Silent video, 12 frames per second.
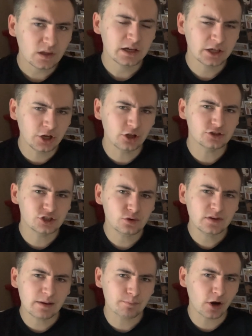you know, the two
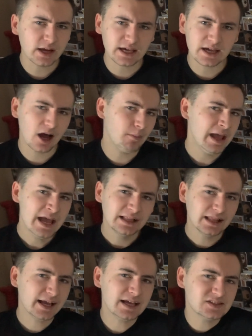of them breaking up,
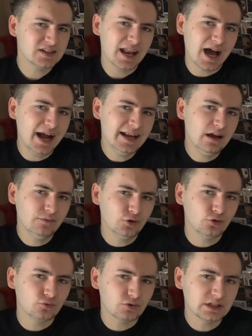like I said, I
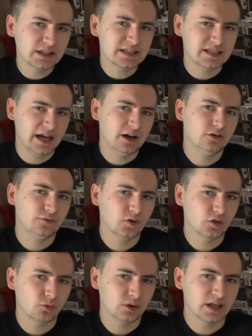never really cared
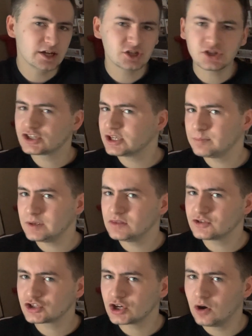for the relationship in
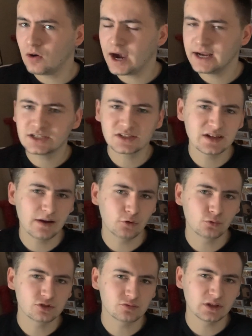the show. I just
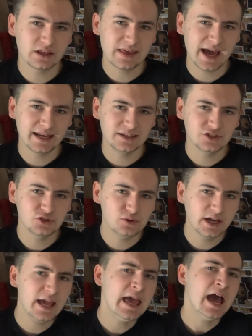never was really that into
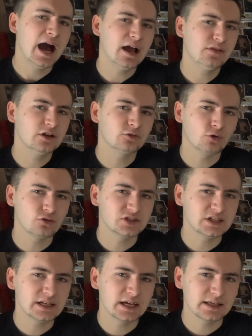it. I think
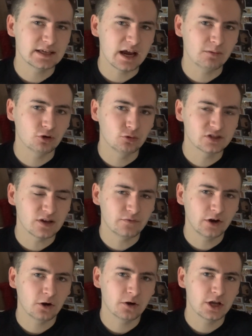Rosita and Gabriel was a
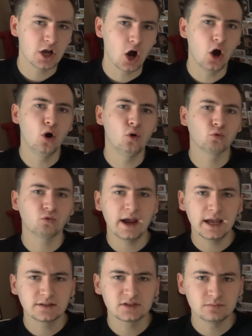very, oh,
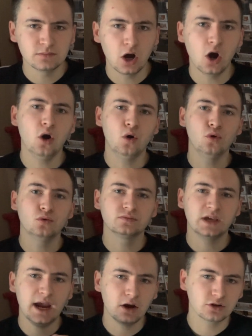random, oh,
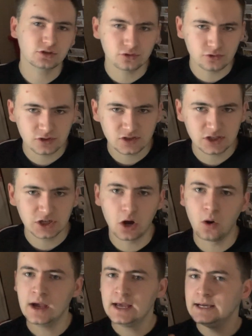characters, you
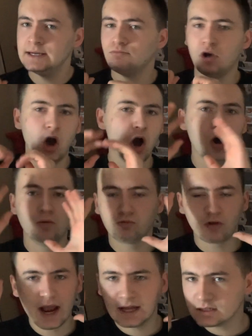know. All
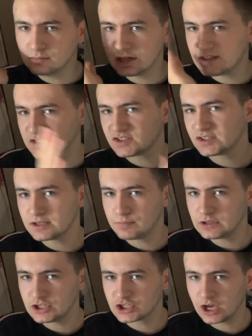randomly they sleep
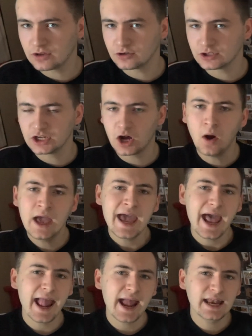with each other, you know?
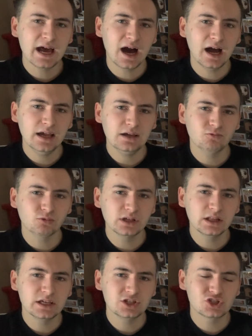And I
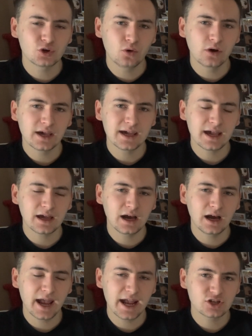really enjoy
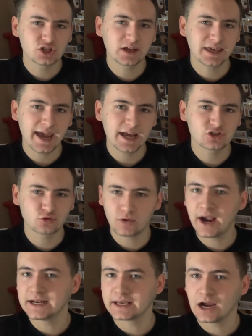Angela Kang's
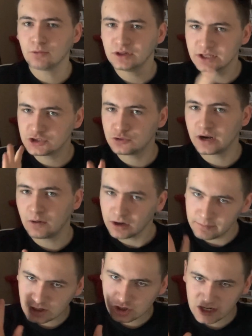writing. I really do, and I
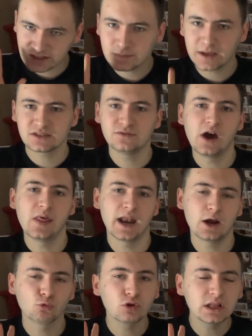want to make sure I specify that.
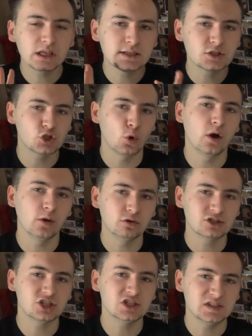I really enjoy
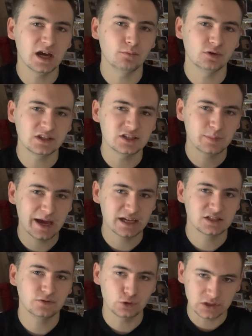what she's done with these
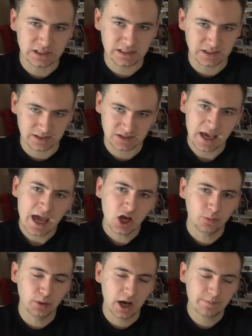past few seasons.
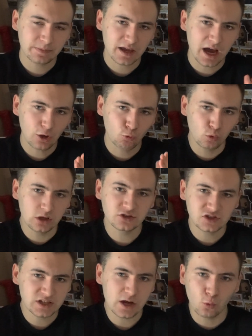But I will
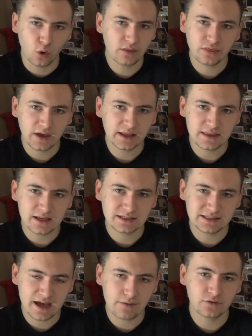say one thing
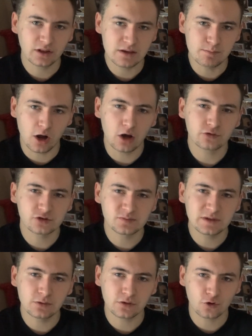that definitely bothers
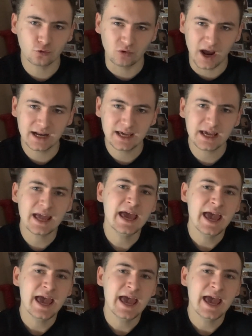me with her writing,